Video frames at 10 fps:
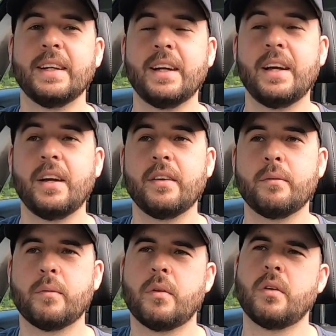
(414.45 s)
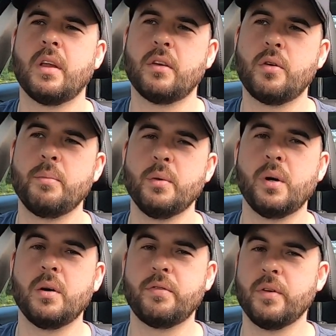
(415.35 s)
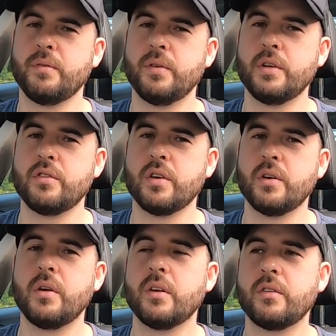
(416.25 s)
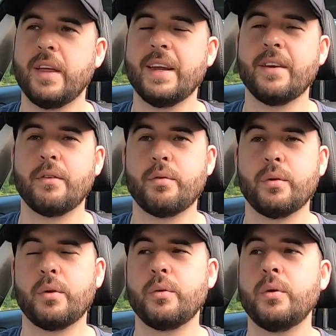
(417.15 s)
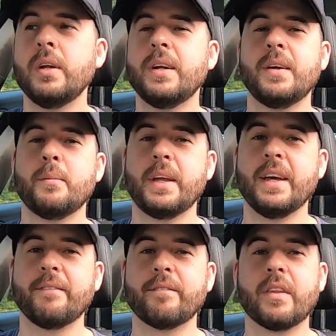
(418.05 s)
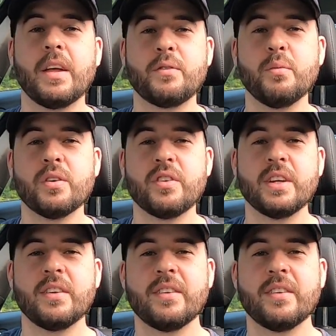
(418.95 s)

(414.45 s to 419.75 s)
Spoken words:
Could be a while for the footage though to edit through it all. But yeah, thanks for watching.